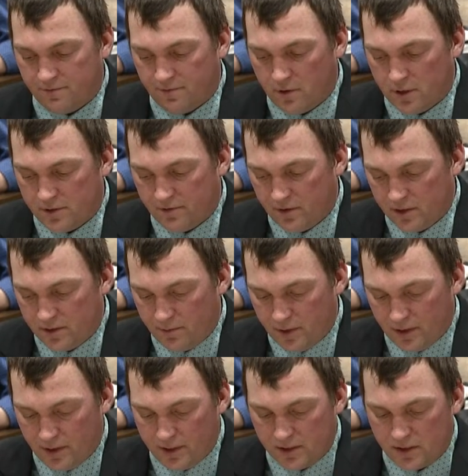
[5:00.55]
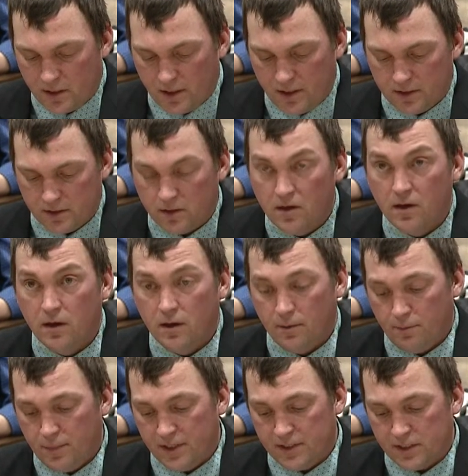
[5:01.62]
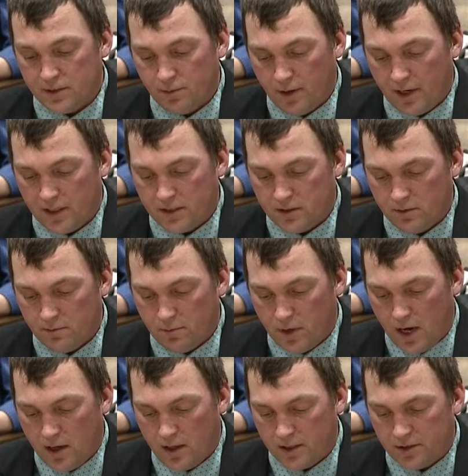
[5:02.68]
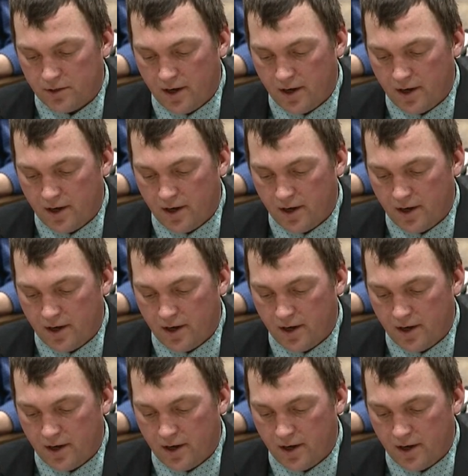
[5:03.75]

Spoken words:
first feasibility studies, business plans, bylaws